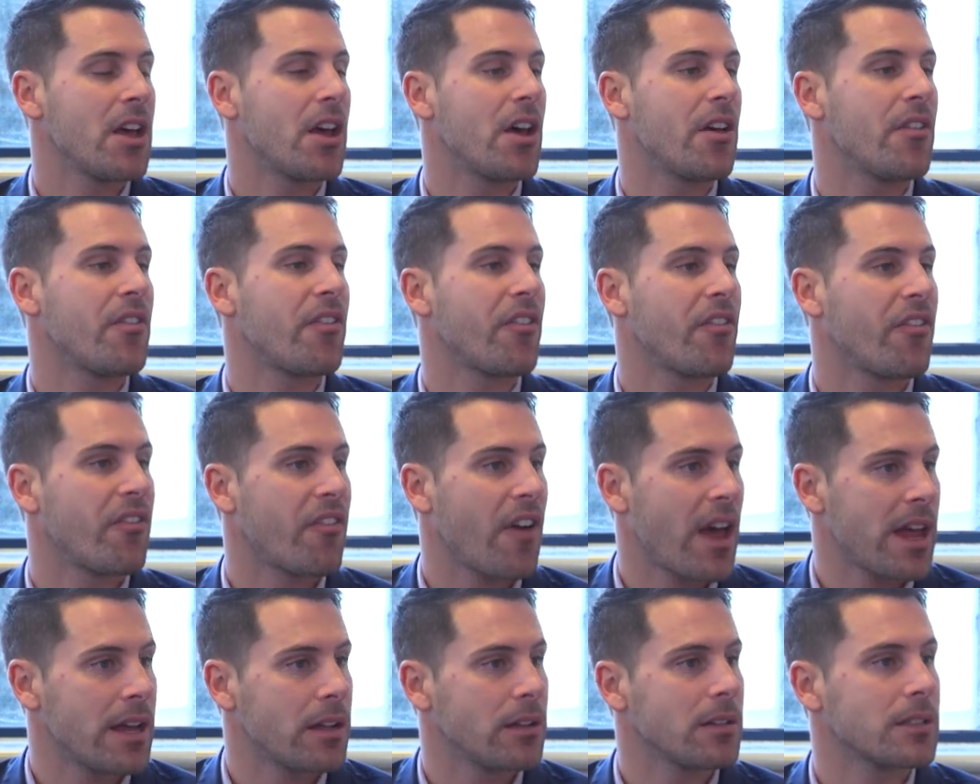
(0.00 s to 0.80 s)
have
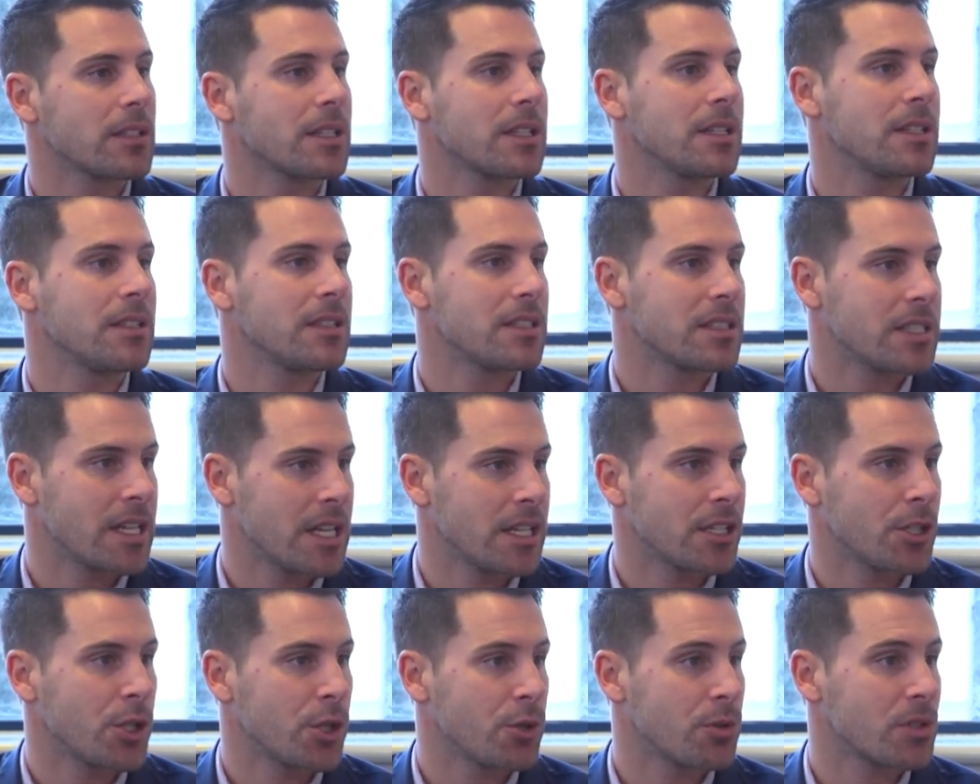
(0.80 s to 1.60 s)
failed
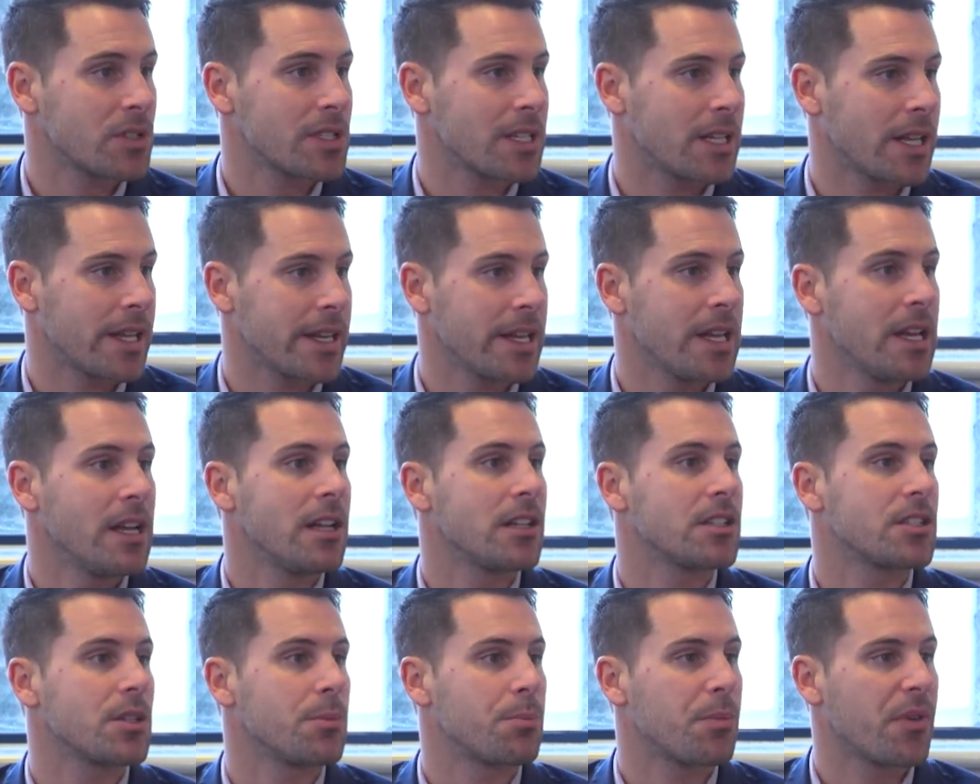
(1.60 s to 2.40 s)
continuously
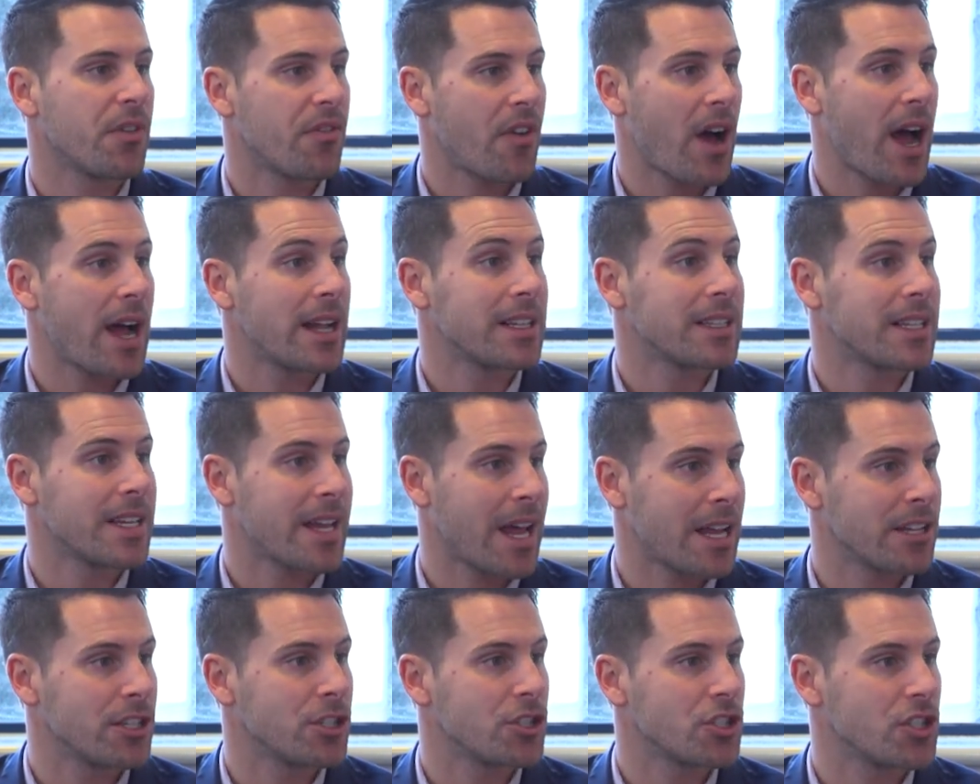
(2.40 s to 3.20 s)
to provide the
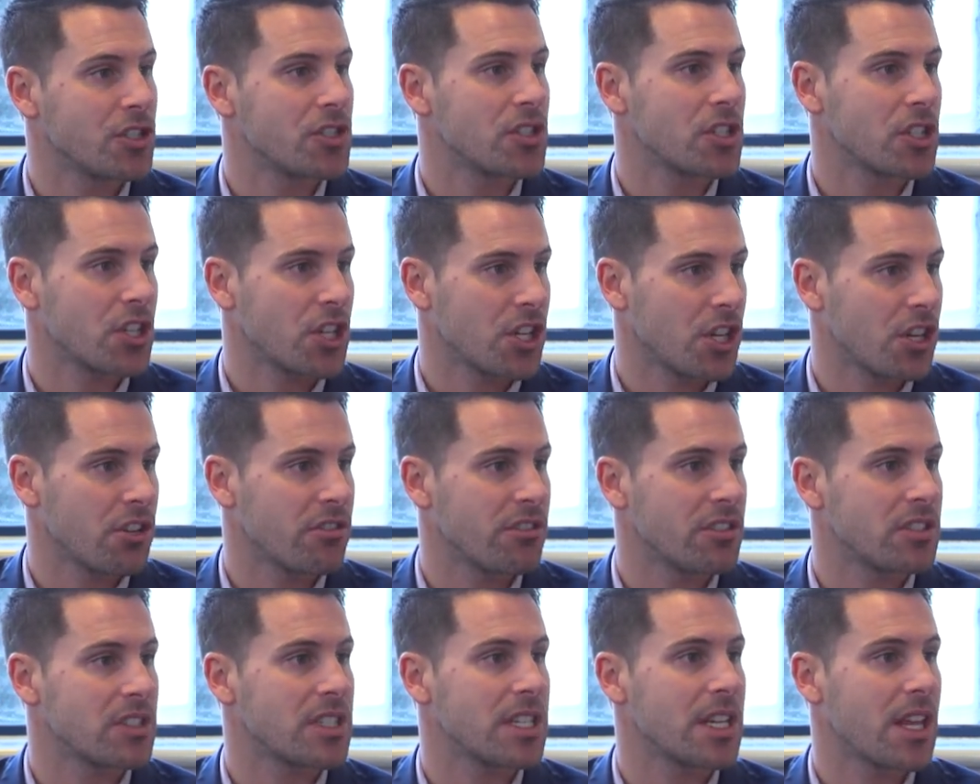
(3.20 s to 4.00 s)
energy
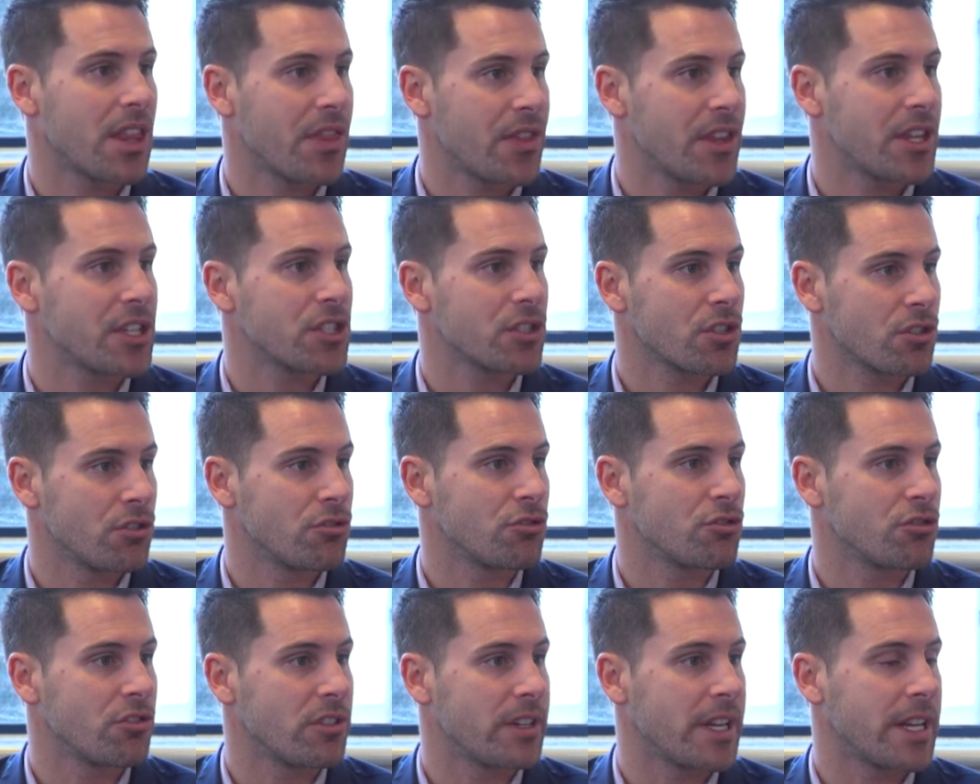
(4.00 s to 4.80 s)
security this
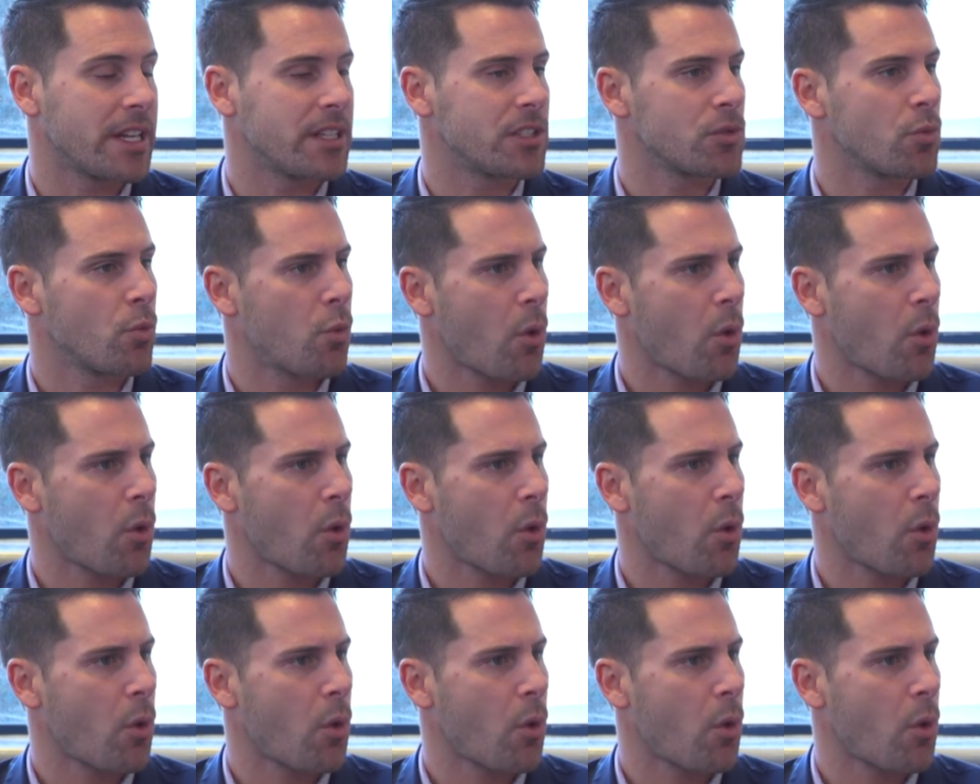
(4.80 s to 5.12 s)
country needs.